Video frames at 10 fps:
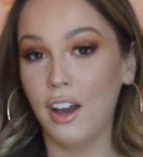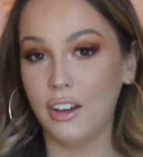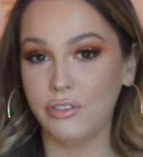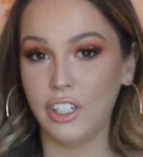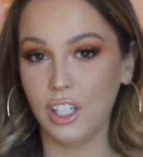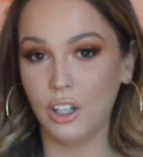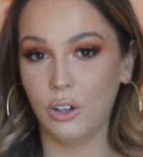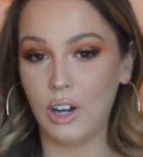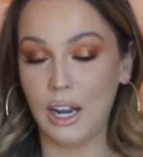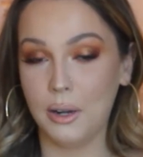a video
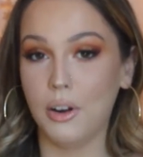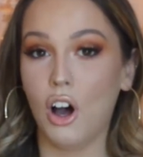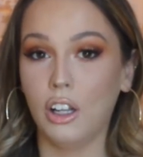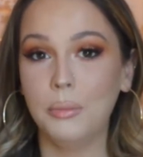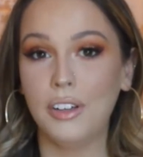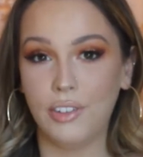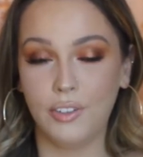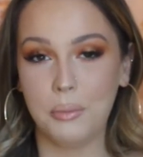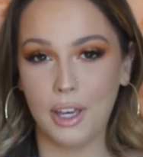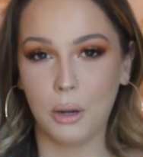on all of my
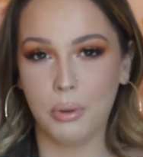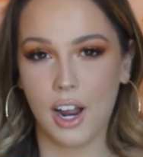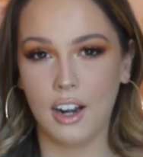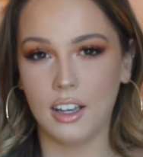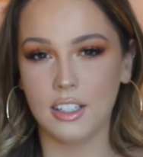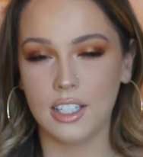favorite makeup products